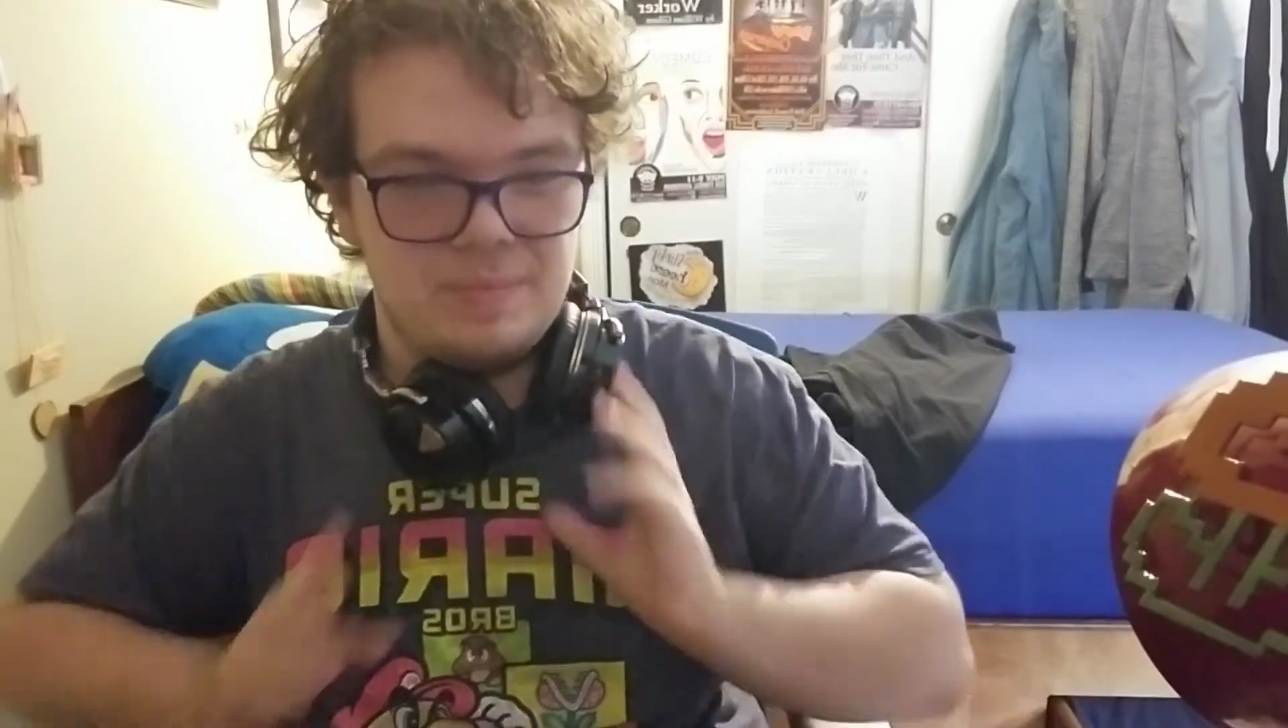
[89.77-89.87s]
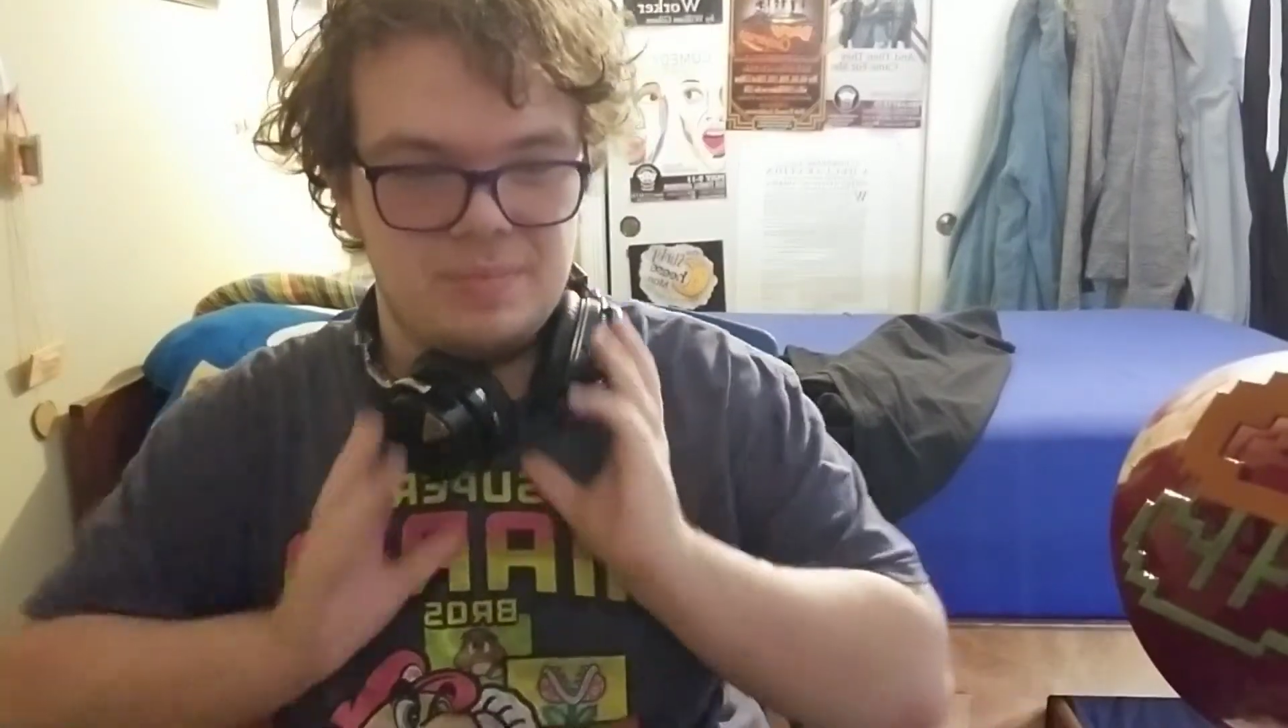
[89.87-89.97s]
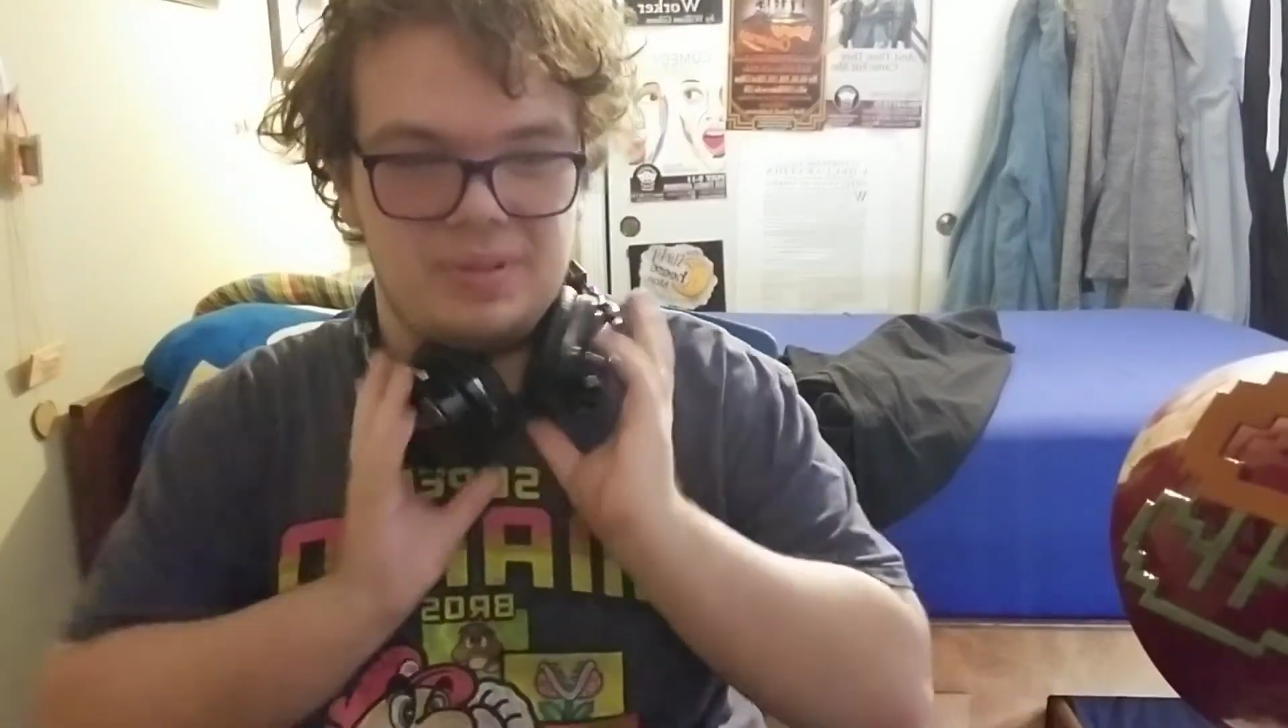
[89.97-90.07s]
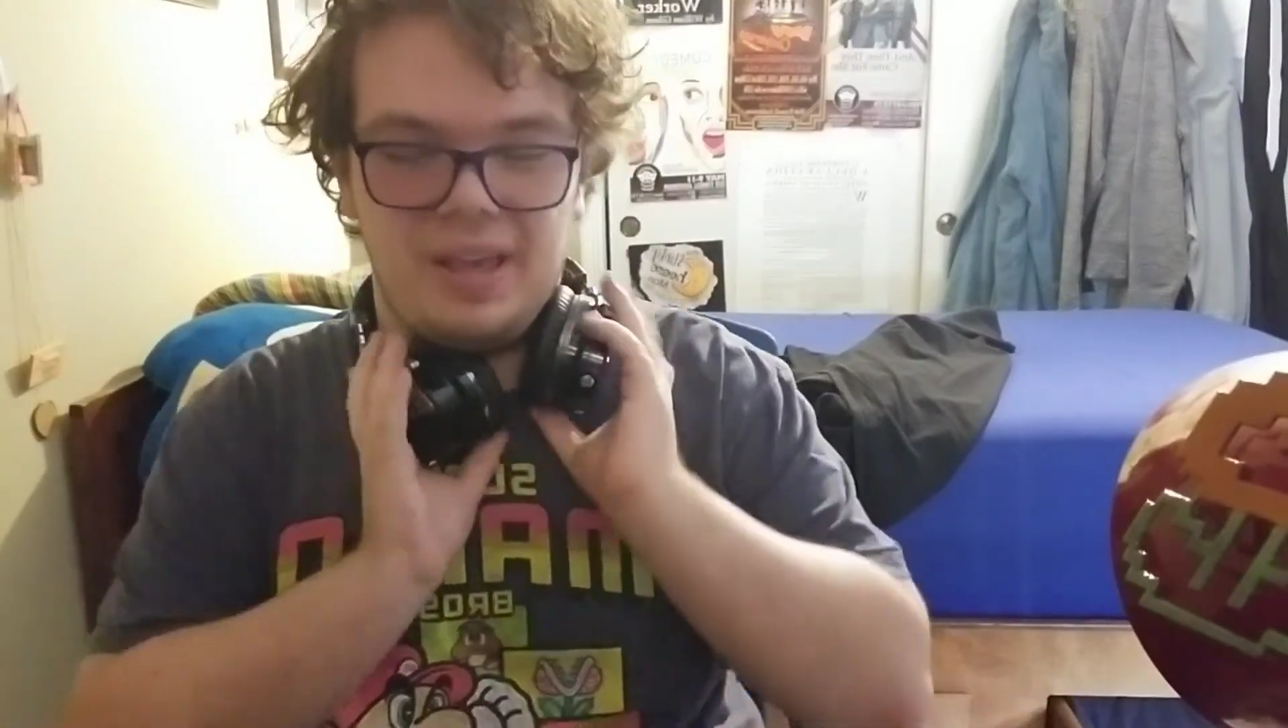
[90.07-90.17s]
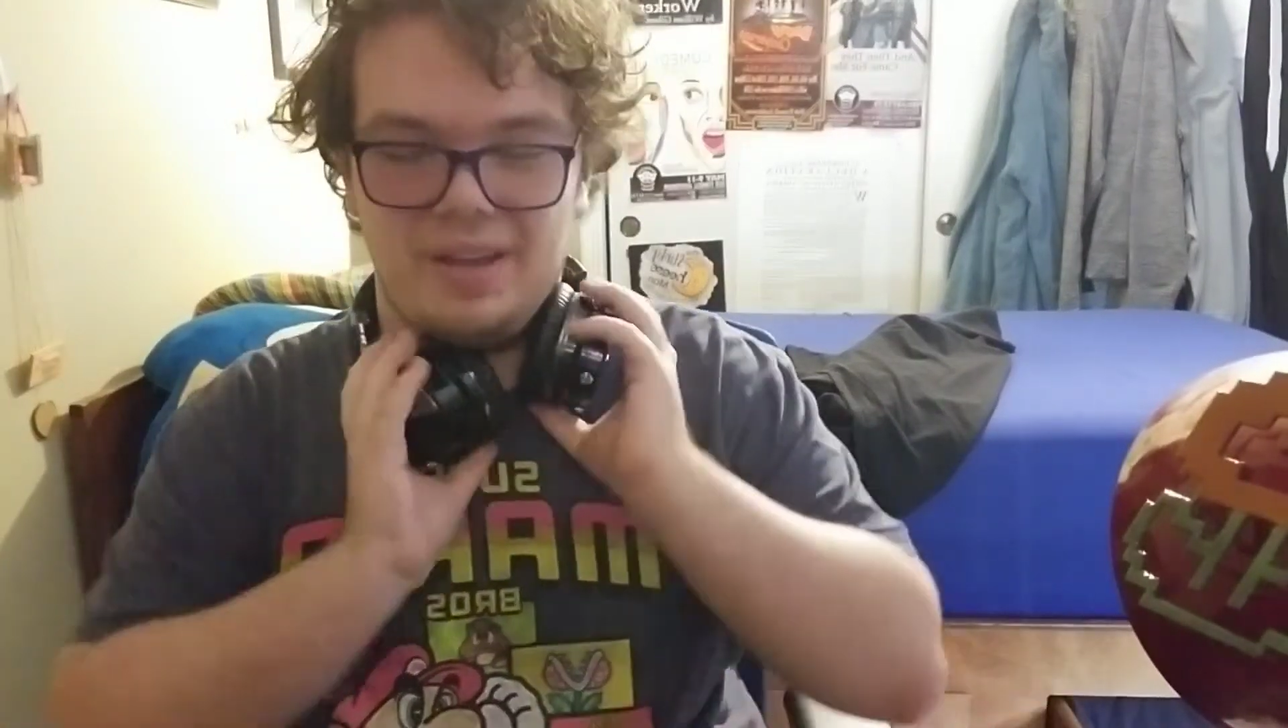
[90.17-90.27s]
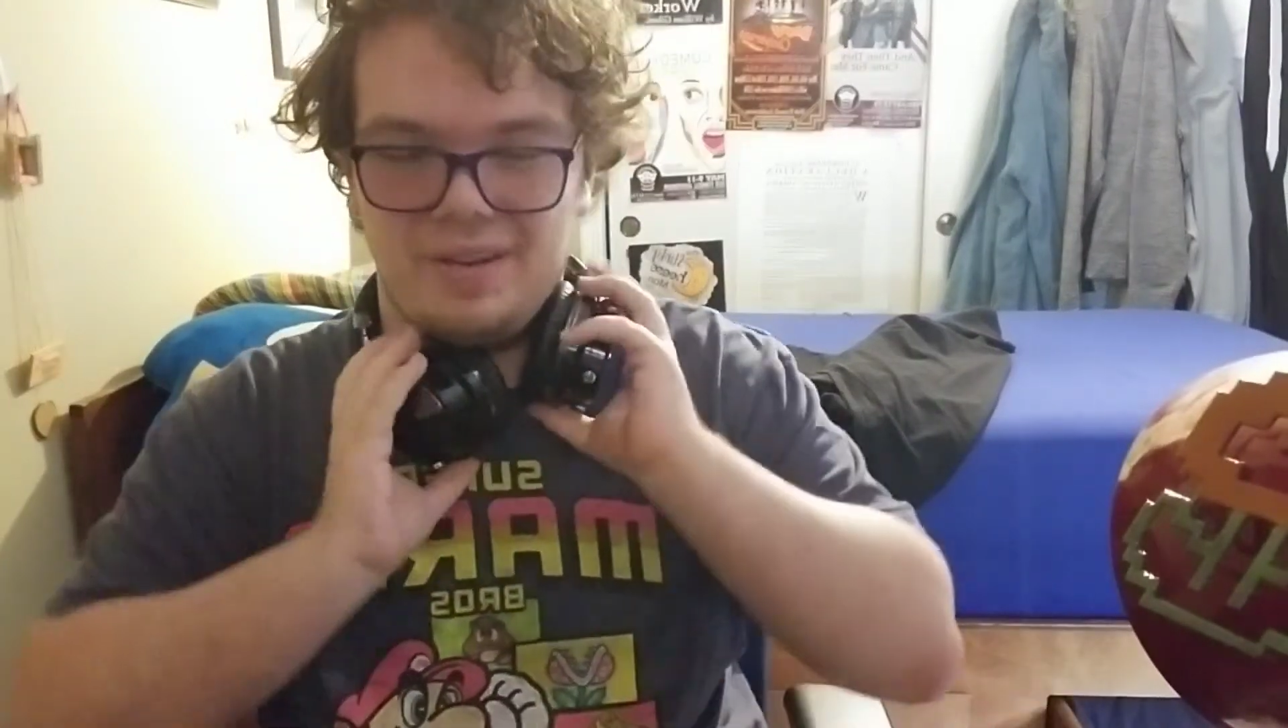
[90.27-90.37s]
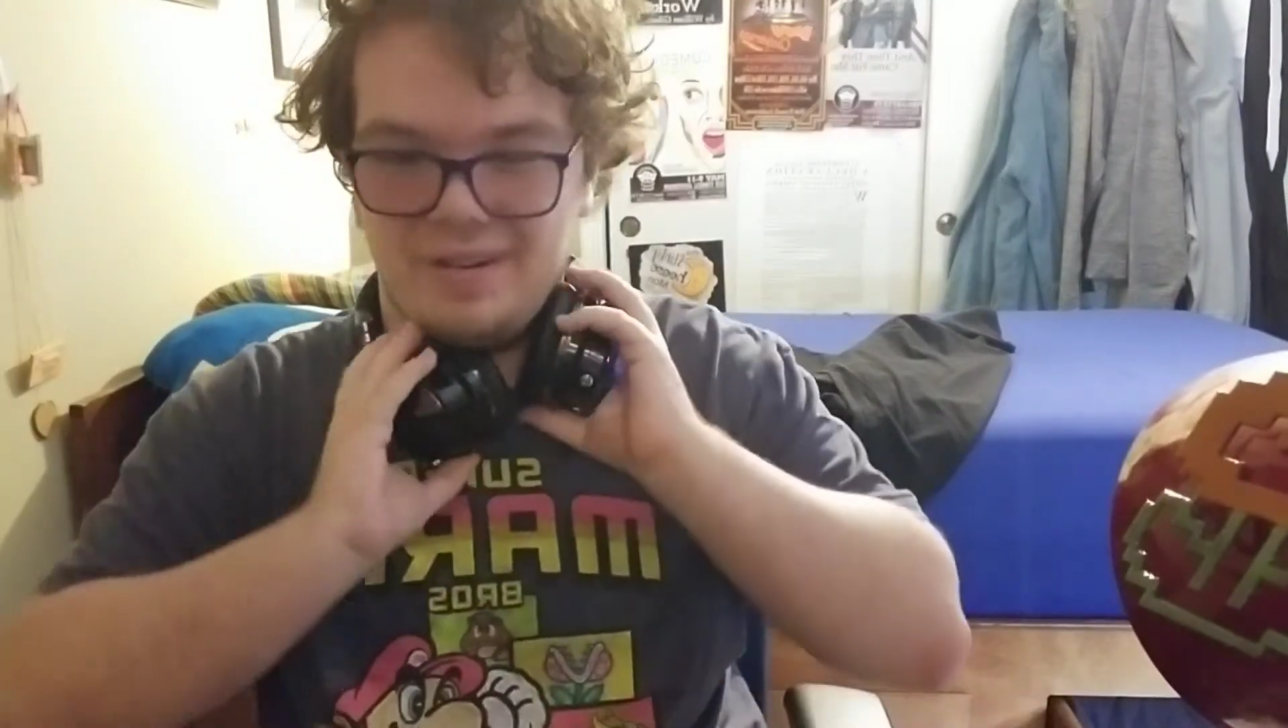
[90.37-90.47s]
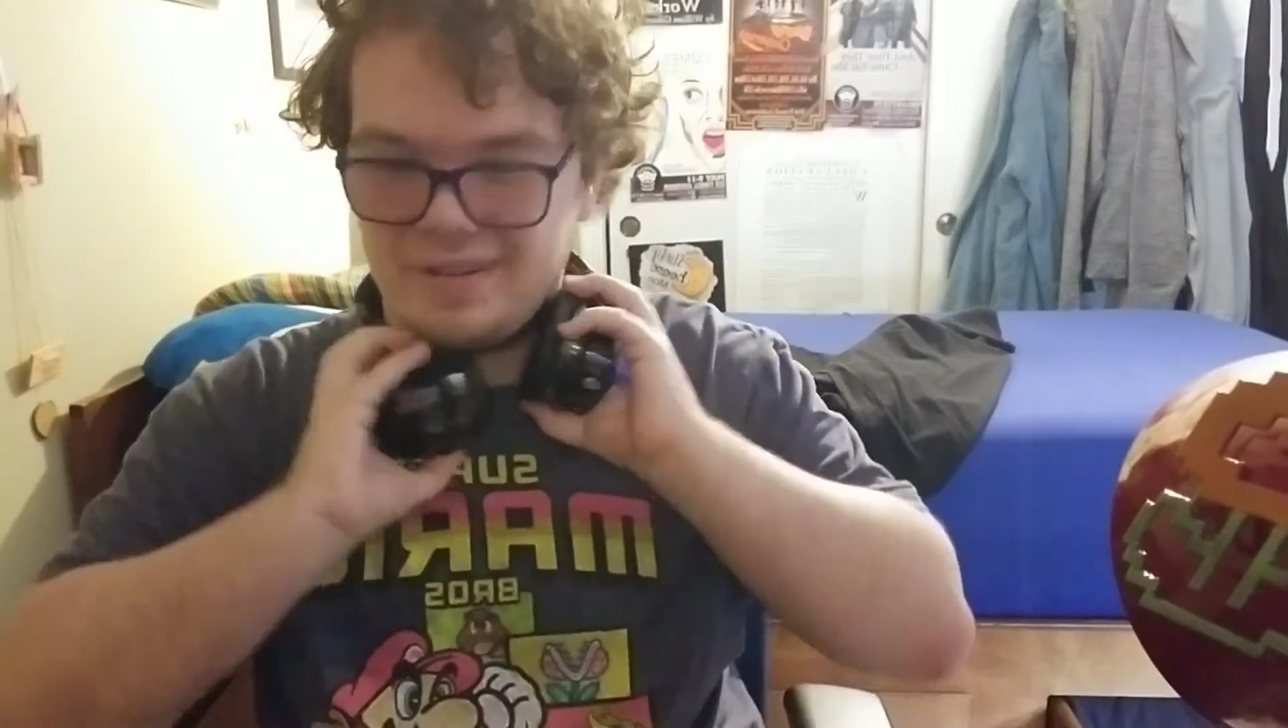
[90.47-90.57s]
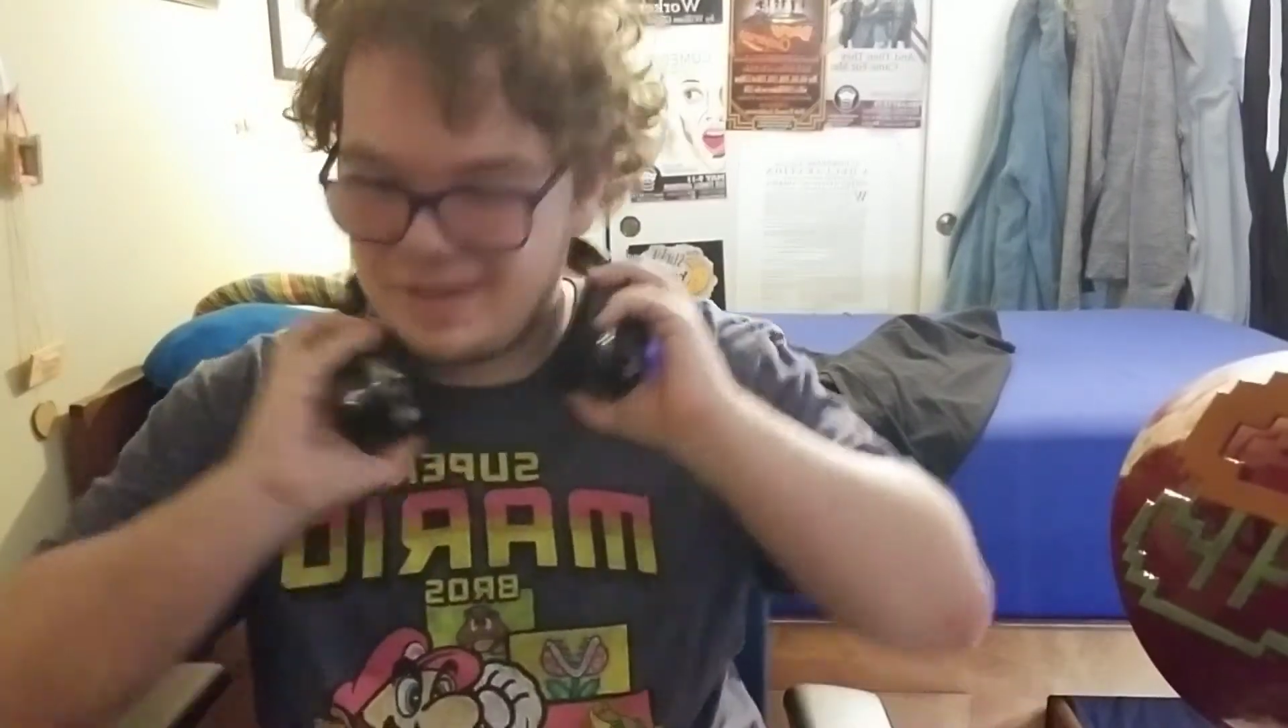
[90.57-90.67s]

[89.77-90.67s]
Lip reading: player.